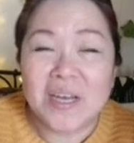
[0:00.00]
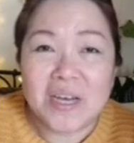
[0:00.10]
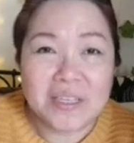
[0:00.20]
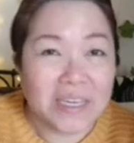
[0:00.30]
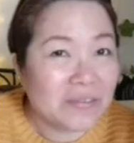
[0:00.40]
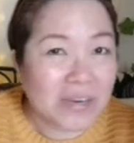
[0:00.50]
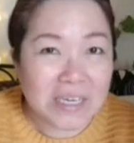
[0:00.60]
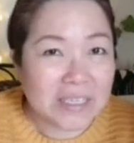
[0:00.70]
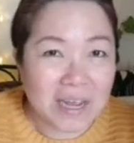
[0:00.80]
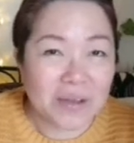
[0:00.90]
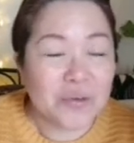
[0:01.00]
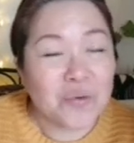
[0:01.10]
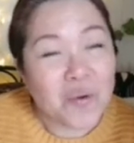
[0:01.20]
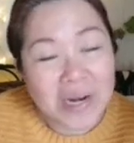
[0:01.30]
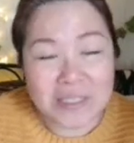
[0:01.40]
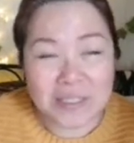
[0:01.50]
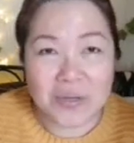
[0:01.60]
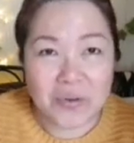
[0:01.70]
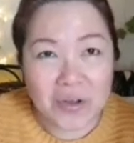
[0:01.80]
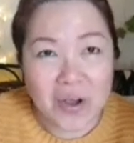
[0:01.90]
didn't really tell you what is
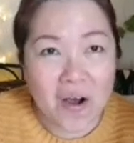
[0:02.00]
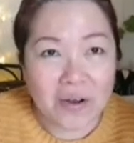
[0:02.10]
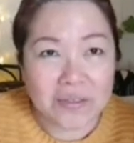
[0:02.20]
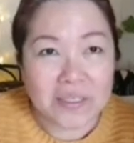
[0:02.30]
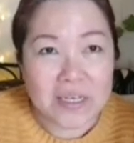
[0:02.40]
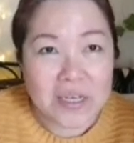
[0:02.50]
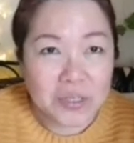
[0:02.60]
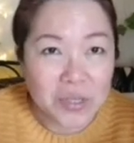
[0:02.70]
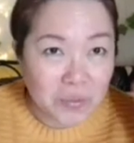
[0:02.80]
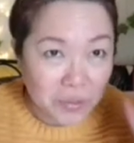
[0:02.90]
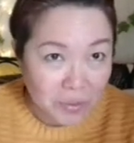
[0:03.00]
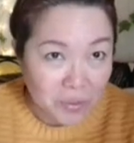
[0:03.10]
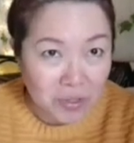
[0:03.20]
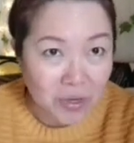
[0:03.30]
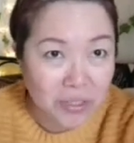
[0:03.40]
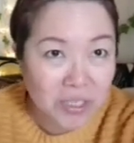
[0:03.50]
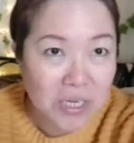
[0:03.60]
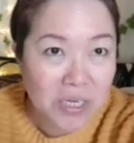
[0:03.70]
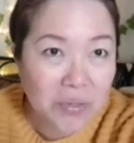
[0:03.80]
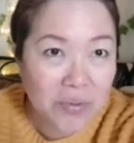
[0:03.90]
going on. So I'm just going to
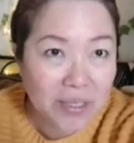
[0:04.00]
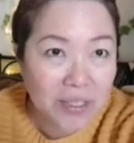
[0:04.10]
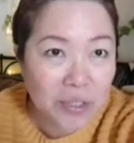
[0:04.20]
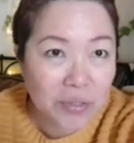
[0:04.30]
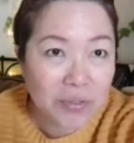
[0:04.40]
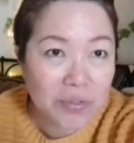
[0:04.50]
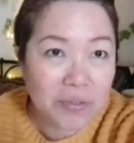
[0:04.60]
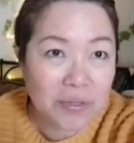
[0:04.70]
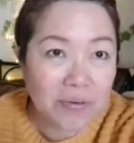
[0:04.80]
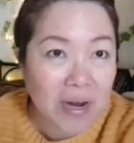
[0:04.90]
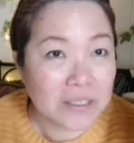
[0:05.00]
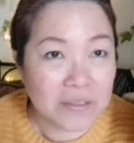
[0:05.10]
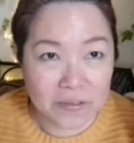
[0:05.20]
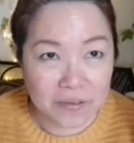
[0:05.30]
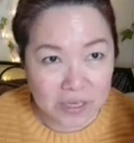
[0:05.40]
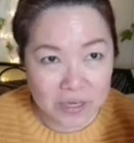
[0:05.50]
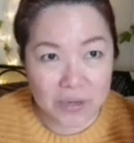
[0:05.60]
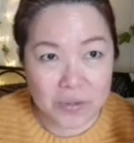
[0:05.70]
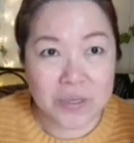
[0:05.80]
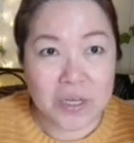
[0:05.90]
continue and show you the rest of the
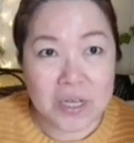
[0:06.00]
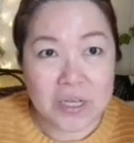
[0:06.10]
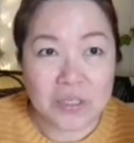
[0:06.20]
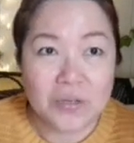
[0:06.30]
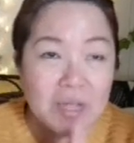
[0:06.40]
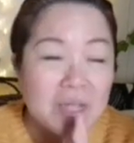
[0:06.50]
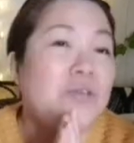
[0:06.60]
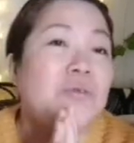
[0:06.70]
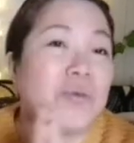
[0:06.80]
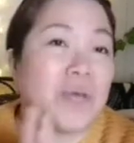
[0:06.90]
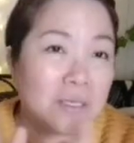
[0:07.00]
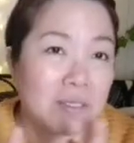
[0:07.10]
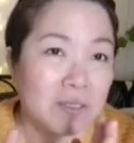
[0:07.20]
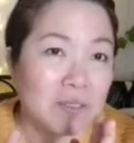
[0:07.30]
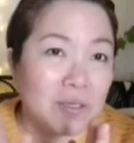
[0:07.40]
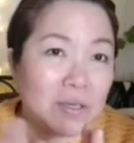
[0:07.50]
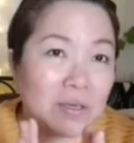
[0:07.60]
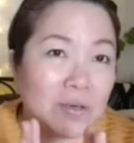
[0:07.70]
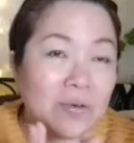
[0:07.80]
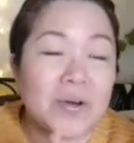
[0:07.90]
video so that you can
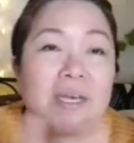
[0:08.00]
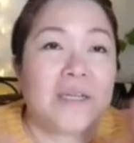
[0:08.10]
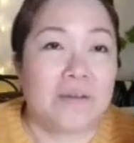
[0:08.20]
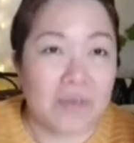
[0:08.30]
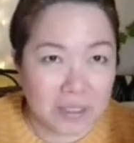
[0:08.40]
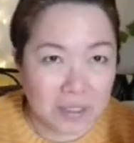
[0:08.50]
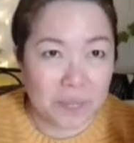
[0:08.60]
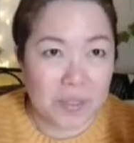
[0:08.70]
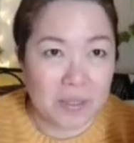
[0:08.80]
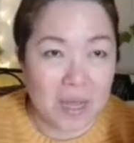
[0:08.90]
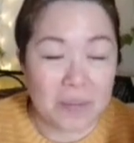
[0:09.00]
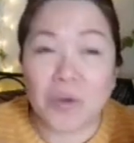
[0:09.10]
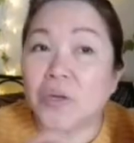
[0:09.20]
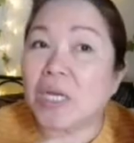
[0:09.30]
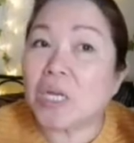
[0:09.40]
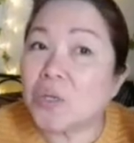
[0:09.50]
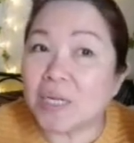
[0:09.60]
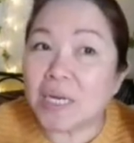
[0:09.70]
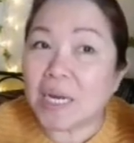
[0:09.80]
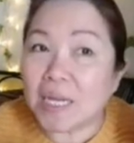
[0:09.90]
go and get the recipe. I'm going to include the
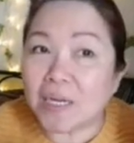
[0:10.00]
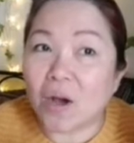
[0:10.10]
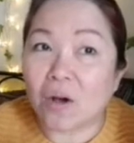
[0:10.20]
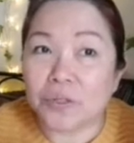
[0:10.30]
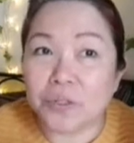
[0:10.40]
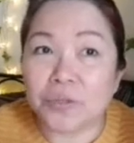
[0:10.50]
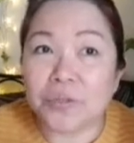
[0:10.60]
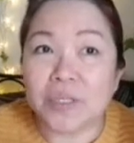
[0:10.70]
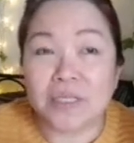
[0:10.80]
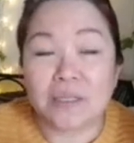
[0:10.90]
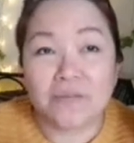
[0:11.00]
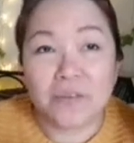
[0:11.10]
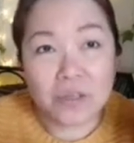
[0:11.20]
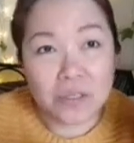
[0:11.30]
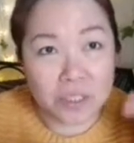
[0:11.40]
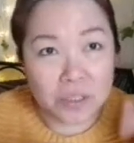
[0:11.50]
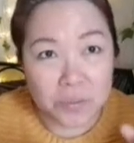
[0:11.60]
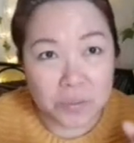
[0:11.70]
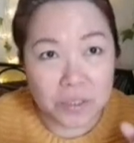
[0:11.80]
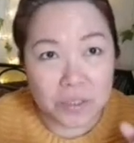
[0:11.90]
link also in the video
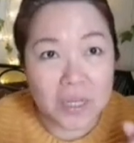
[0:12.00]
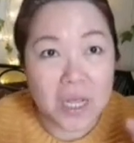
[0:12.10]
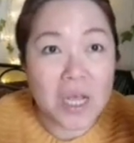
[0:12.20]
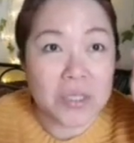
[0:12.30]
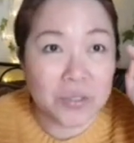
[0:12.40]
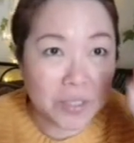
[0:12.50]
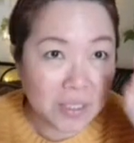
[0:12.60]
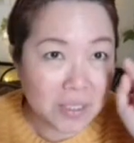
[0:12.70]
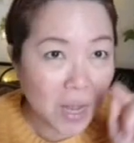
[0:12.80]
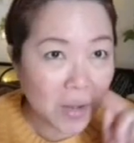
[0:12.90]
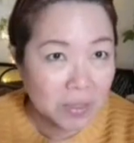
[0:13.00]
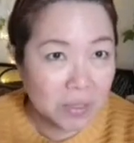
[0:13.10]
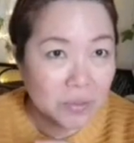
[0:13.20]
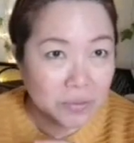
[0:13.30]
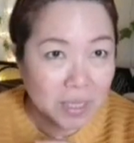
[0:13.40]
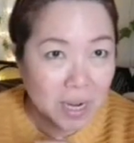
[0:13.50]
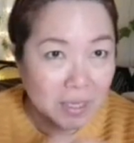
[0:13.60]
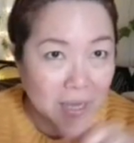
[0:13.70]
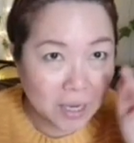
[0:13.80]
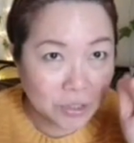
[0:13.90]
description. So this is how it looks like
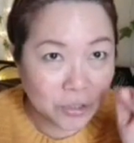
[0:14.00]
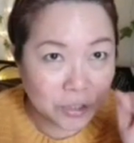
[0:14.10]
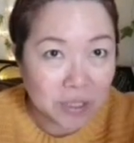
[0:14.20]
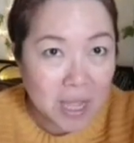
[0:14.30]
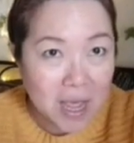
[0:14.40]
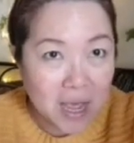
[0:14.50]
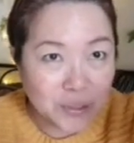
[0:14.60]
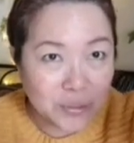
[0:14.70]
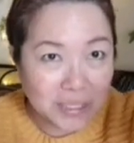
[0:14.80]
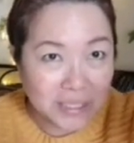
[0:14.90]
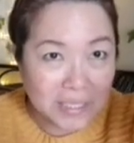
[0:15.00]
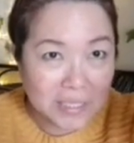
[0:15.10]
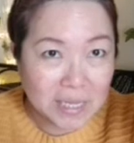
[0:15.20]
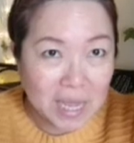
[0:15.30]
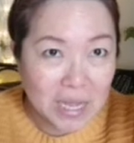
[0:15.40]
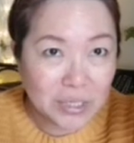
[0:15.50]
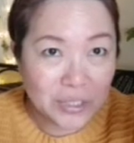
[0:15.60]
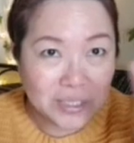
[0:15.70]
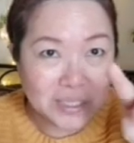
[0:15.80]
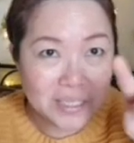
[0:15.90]
actual. As you can see, the
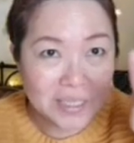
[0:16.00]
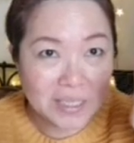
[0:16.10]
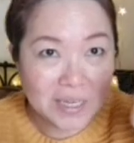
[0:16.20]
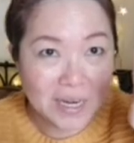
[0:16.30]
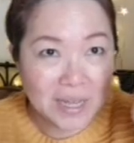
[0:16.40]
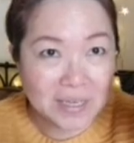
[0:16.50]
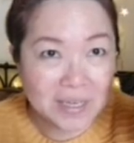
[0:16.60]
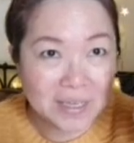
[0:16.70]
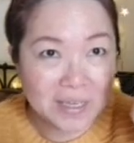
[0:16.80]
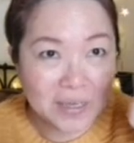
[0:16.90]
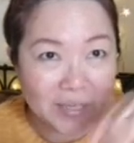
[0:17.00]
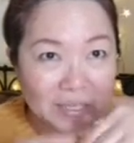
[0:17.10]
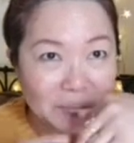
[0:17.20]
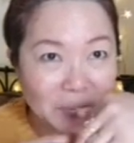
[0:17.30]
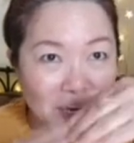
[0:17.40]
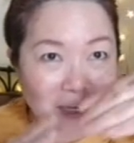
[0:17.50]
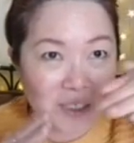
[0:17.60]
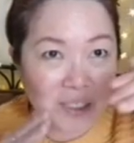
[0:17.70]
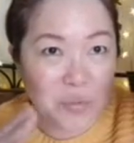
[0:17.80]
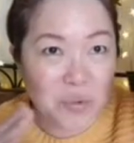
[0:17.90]
edges, like, you know, it's being
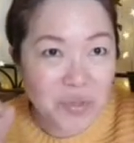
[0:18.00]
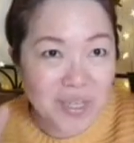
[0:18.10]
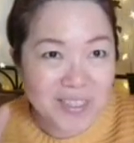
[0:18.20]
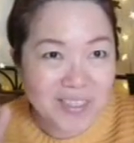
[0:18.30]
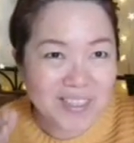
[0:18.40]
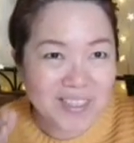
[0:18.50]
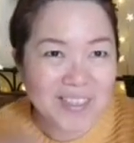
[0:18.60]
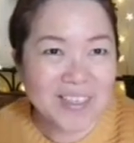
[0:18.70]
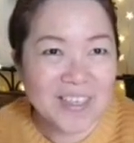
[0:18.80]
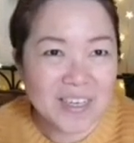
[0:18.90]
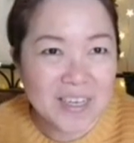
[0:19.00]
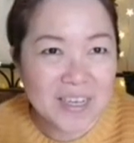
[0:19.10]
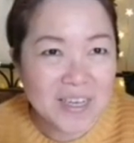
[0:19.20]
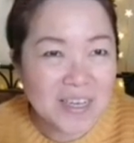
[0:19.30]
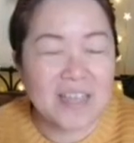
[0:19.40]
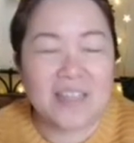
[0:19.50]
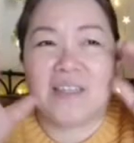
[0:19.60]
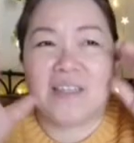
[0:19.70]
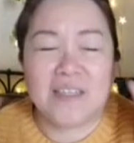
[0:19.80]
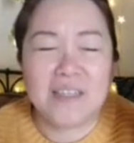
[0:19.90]
smoothened. And
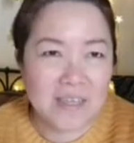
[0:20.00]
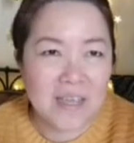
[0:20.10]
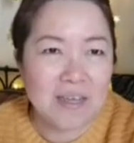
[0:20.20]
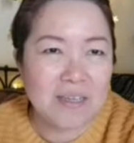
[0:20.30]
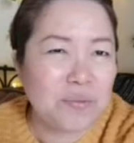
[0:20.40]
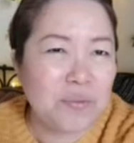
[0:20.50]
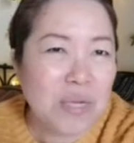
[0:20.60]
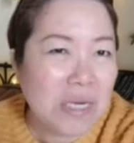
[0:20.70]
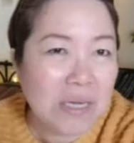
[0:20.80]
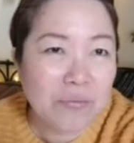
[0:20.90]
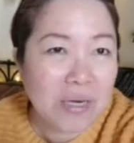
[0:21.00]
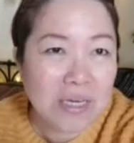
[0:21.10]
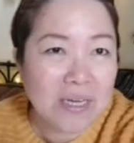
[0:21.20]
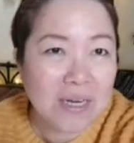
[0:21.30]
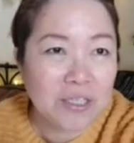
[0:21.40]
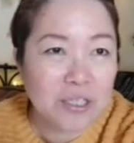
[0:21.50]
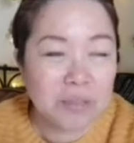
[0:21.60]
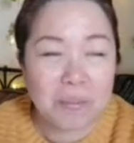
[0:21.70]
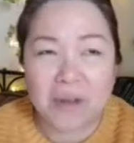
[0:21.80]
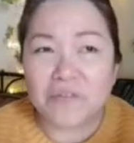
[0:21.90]
this cake is really, really
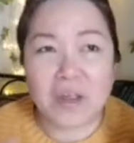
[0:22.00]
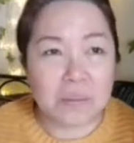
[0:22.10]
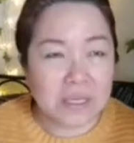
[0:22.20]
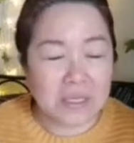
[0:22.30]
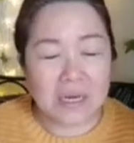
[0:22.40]
delicious. My family, they